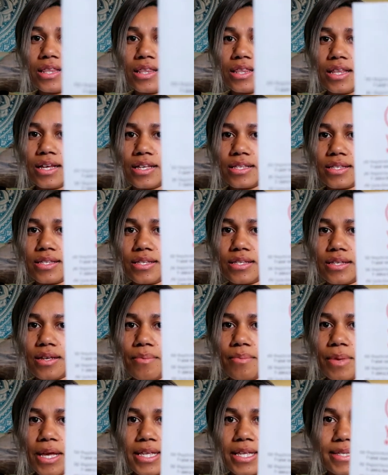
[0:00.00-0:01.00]
That's
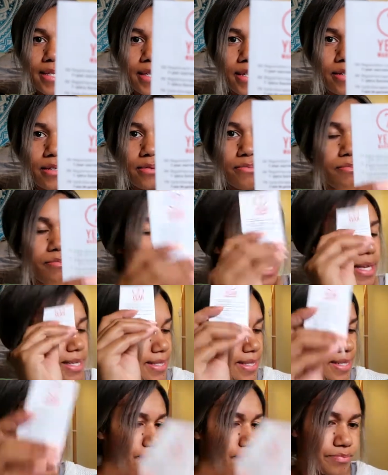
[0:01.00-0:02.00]
amazing,
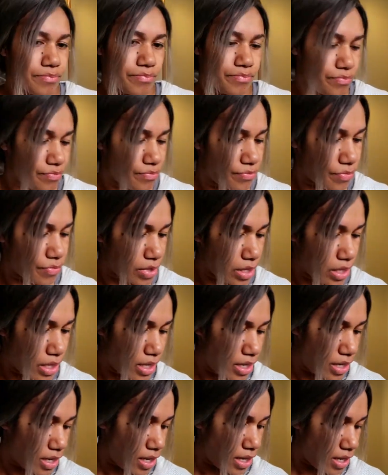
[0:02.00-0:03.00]
amazing.
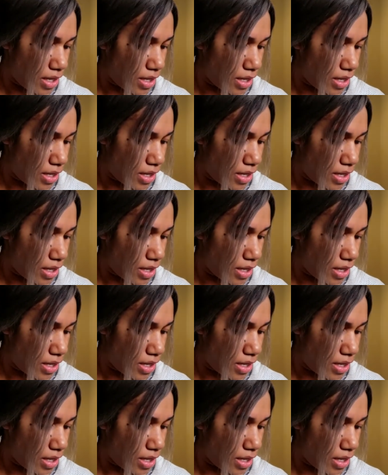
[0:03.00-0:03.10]
And